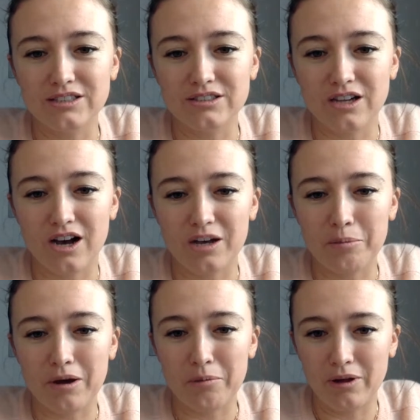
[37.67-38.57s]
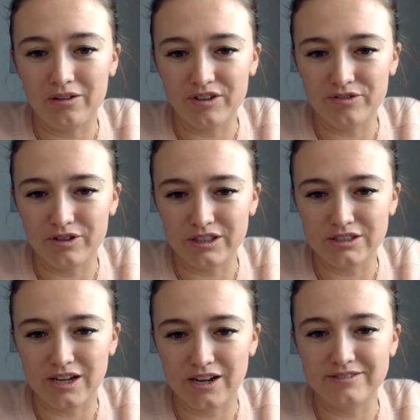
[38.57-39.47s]
to talk about pelvic floor
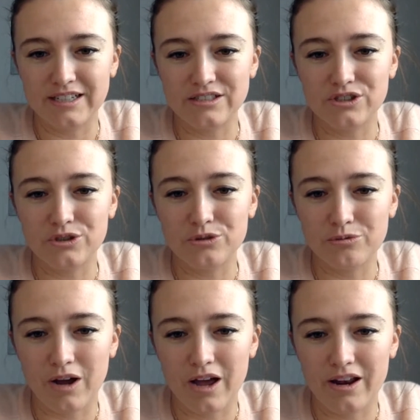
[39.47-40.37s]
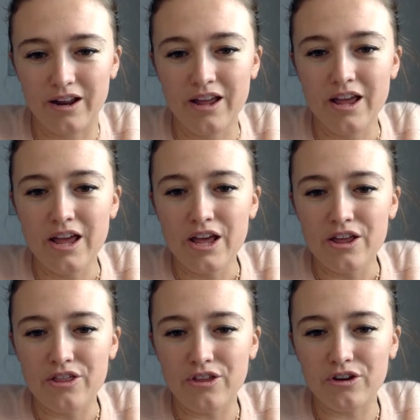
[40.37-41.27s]
stuff since you run
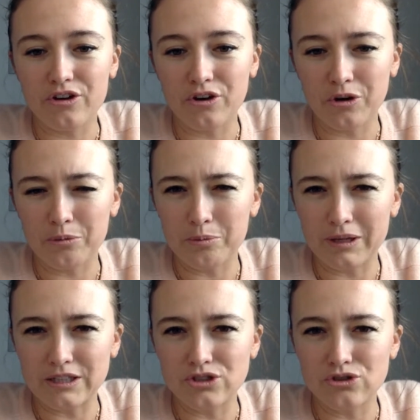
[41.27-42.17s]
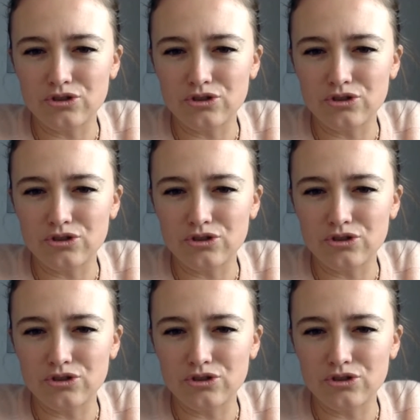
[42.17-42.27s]
the group. It's I